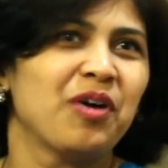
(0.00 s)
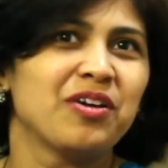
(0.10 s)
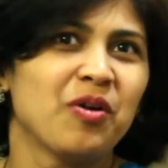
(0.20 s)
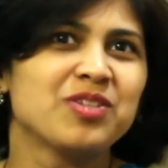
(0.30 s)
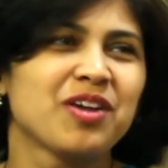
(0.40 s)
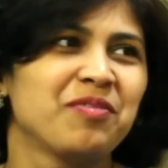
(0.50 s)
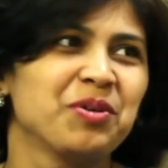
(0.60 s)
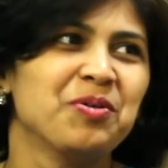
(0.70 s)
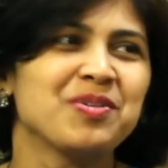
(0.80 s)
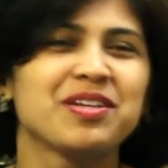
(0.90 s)
I also have
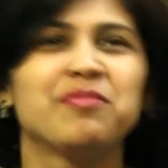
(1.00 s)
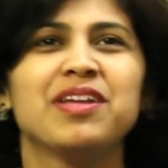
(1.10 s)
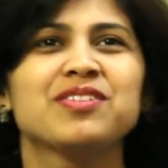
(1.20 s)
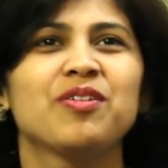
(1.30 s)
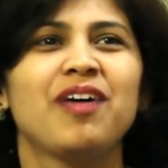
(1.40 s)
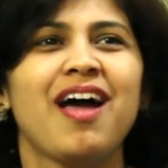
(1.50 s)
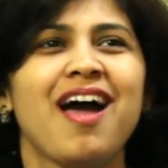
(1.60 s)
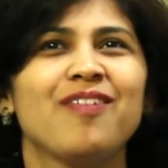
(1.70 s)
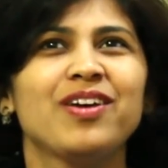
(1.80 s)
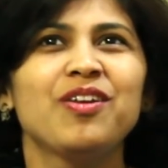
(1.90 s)
to go someday. So
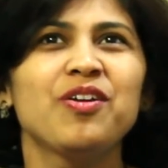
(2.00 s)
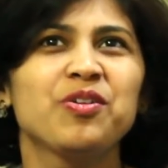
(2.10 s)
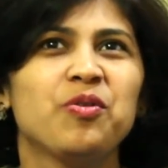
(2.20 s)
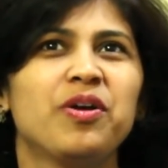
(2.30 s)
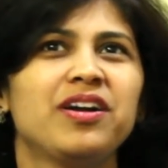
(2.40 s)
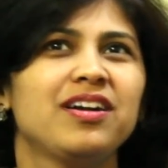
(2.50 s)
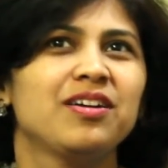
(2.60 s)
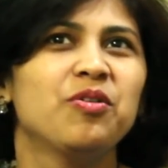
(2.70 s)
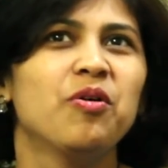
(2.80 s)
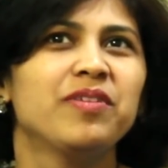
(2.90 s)
why not
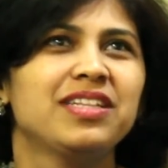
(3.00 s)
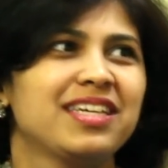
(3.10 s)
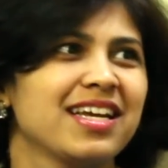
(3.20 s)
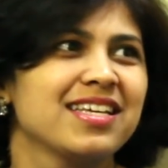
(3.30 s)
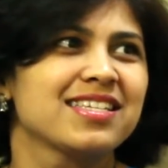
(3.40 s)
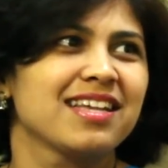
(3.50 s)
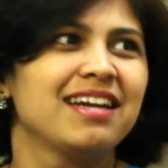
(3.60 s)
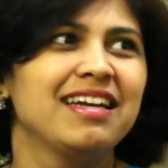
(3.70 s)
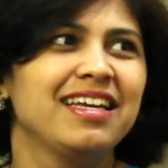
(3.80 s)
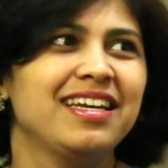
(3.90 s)
go with grace
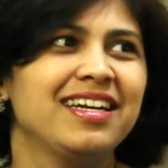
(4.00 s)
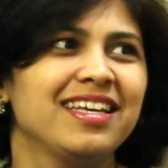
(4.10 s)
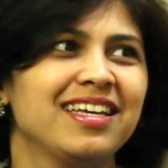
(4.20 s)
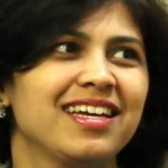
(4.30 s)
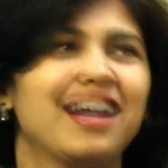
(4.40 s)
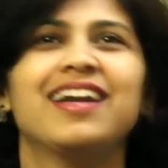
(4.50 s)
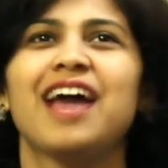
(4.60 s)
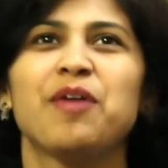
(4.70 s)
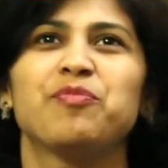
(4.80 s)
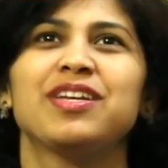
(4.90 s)
and dignity
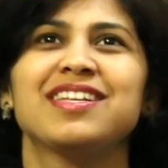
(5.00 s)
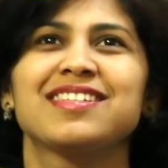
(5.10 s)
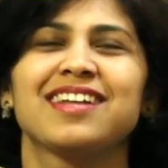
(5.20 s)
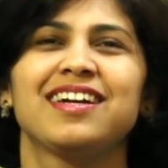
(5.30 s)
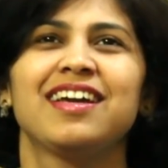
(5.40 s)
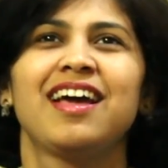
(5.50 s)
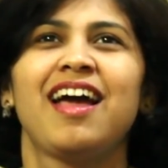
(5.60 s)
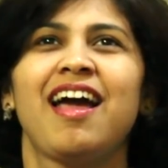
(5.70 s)
and happiness and